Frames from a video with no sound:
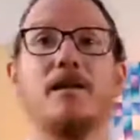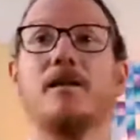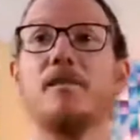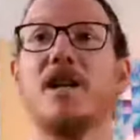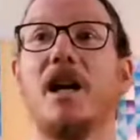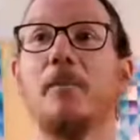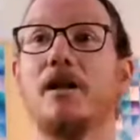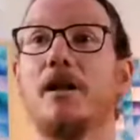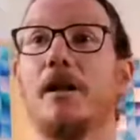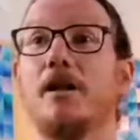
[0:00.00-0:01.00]
some time
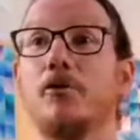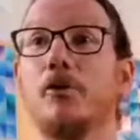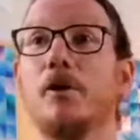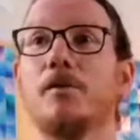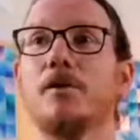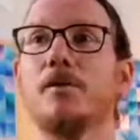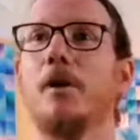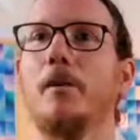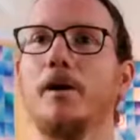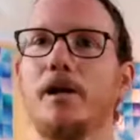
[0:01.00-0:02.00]
in the groups
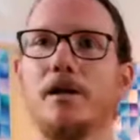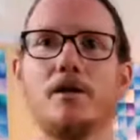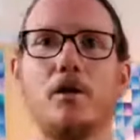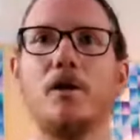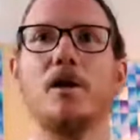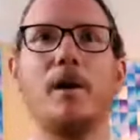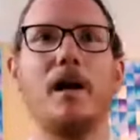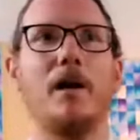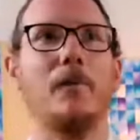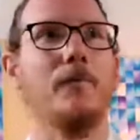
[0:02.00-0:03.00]
where we can talk
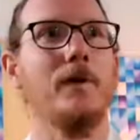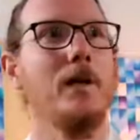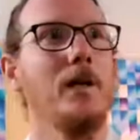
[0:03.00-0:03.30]
about,